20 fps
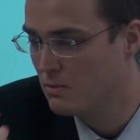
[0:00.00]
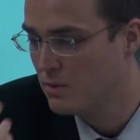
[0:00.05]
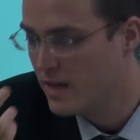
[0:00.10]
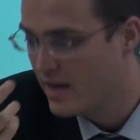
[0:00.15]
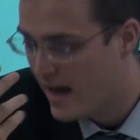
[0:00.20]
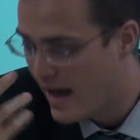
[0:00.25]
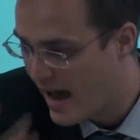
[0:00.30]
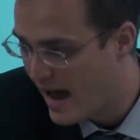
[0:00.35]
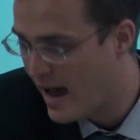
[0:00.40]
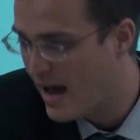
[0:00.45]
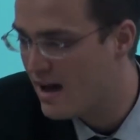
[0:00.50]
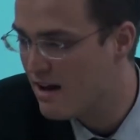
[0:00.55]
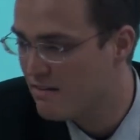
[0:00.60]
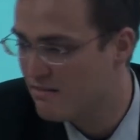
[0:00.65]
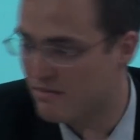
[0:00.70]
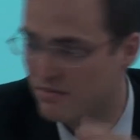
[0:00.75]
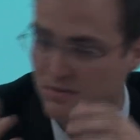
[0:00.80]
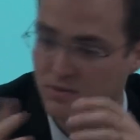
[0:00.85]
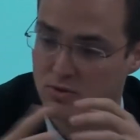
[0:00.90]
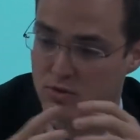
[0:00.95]
We
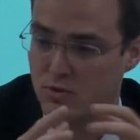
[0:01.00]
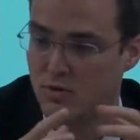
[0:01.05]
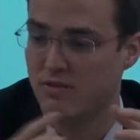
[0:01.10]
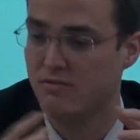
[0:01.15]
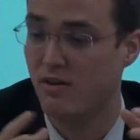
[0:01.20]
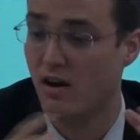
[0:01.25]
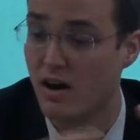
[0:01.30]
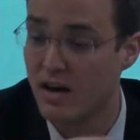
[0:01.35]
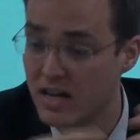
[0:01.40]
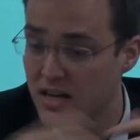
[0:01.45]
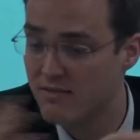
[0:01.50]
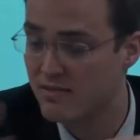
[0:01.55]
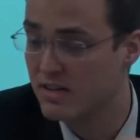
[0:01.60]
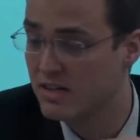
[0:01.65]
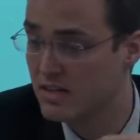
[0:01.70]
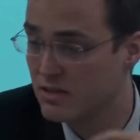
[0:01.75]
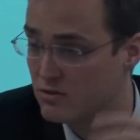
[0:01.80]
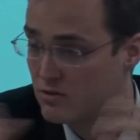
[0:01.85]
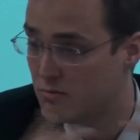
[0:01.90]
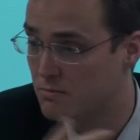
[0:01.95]
have sort of
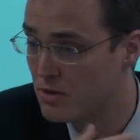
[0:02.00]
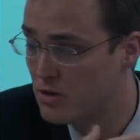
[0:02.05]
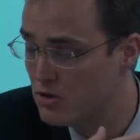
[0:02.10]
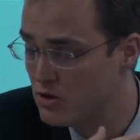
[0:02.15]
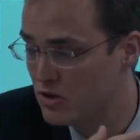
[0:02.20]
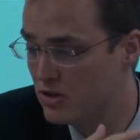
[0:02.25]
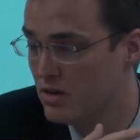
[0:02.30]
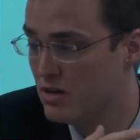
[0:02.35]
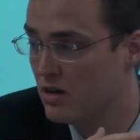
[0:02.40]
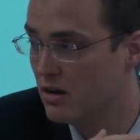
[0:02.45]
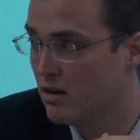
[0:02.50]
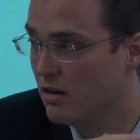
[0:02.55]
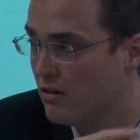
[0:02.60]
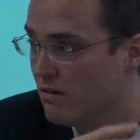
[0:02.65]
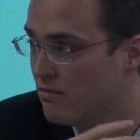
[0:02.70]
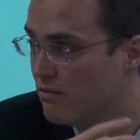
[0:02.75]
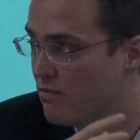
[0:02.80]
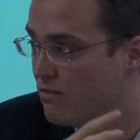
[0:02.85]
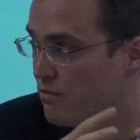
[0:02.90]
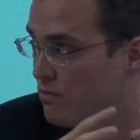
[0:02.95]
uneven distribution
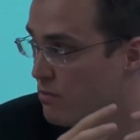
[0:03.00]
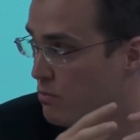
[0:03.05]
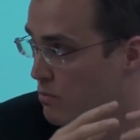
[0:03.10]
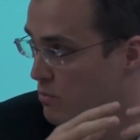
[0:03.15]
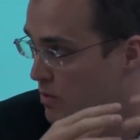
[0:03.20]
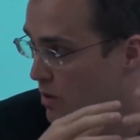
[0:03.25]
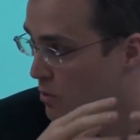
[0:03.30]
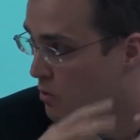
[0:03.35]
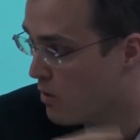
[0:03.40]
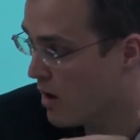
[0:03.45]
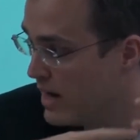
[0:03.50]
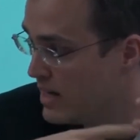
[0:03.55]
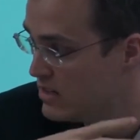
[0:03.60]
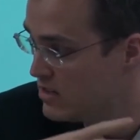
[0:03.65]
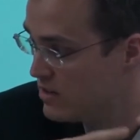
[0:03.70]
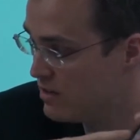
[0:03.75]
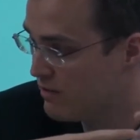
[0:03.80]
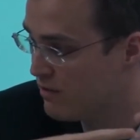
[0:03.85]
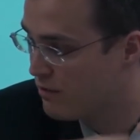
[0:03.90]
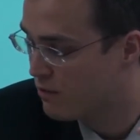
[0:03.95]
of the
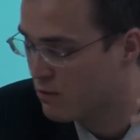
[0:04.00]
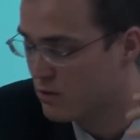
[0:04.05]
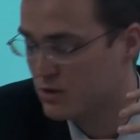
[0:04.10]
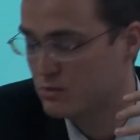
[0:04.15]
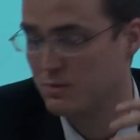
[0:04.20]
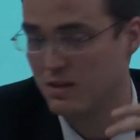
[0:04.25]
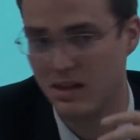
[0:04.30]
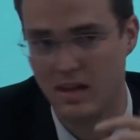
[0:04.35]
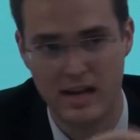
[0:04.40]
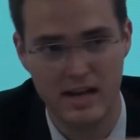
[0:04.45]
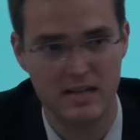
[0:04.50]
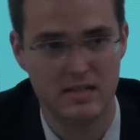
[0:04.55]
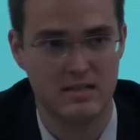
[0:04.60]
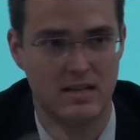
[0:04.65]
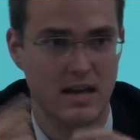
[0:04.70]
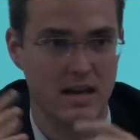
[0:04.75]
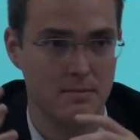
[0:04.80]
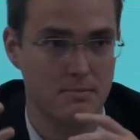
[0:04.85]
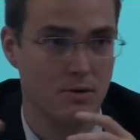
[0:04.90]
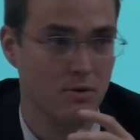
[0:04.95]
rights enforcement
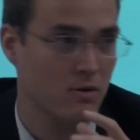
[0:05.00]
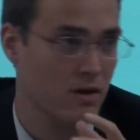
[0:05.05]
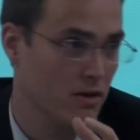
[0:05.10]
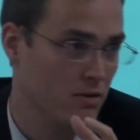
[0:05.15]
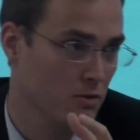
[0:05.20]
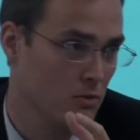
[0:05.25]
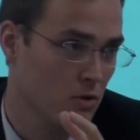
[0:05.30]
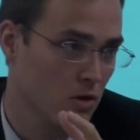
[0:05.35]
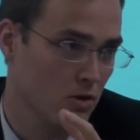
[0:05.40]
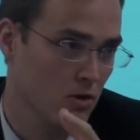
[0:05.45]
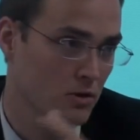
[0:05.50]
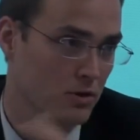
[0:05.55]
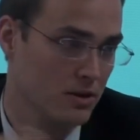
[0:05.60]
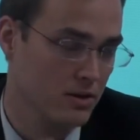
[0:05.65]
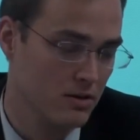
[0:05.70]
landscape around the world.